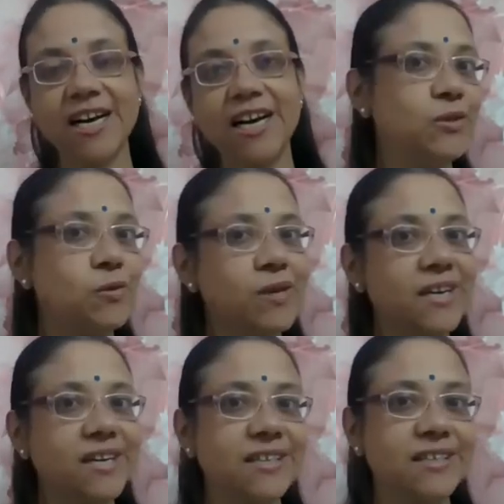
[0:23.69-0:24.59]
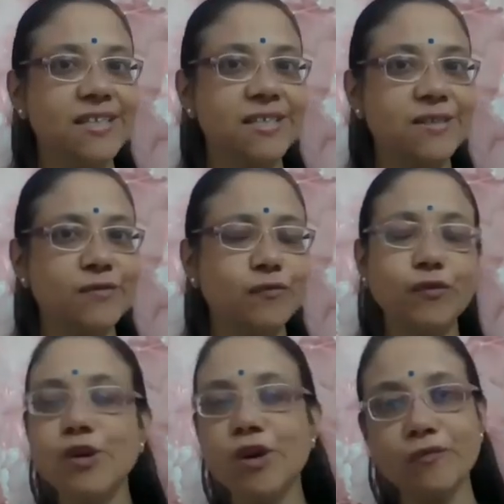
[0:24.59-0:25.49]
Yoga is
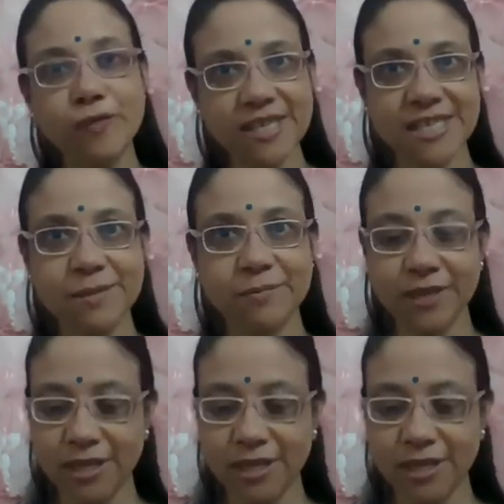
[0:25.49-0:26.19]
full of wisdom.